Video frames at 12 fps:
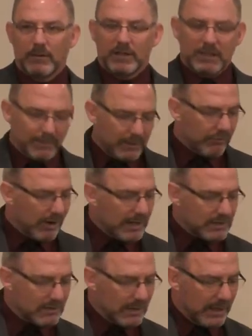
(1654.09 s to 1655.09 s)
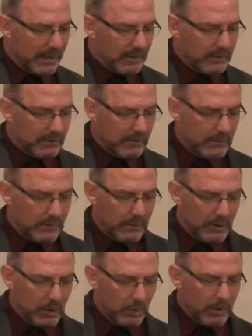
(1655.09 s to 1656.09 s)
To be Christ like.
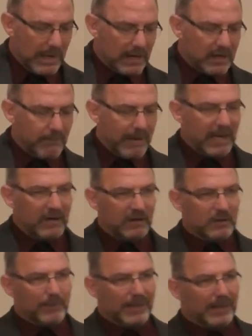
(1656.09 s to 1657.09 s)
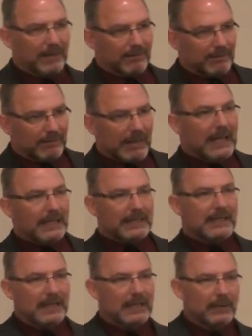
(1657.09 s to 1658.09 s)
We're not commanded to be like
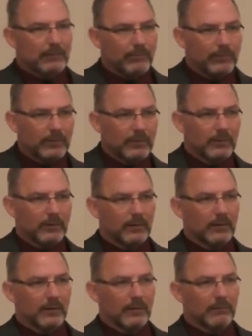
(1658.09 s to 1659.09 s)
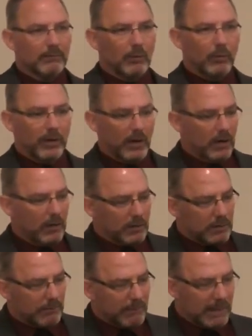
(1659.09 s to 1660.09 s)
Him, but we are
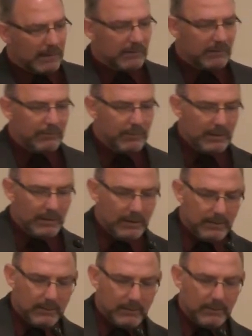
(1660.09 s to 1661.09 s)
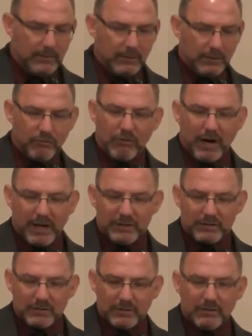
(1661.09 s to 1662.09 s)
commanded to be
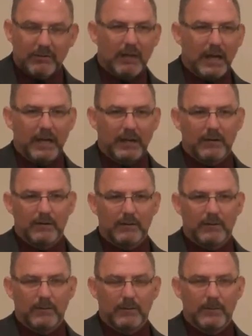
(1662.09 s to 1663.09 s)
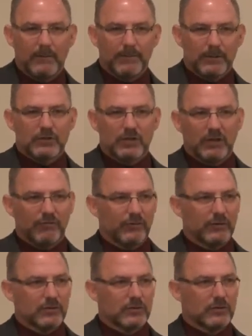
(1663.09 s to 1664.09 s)
Christ like. There's a
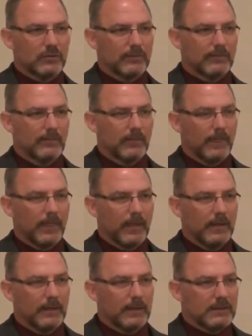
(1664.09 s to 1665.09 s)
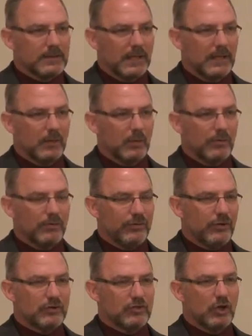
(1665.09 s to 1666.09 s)
difference. See,
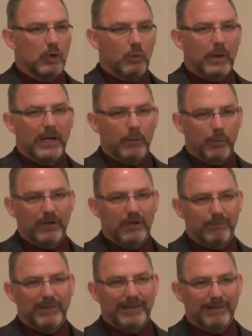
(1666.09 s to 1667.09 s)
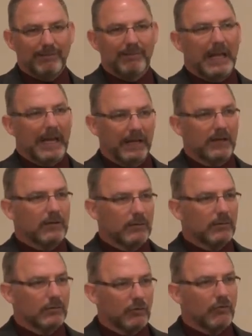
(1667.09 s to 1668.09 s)
there's no way we could be like
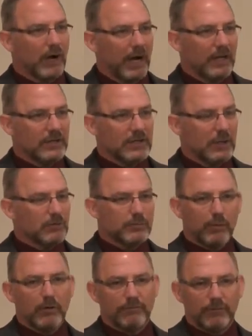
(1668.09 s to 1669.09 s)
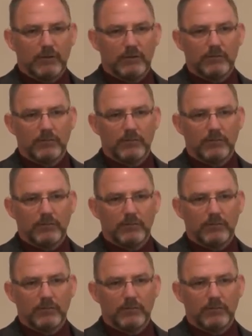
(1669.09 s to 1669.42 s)
Christ, he was perfect.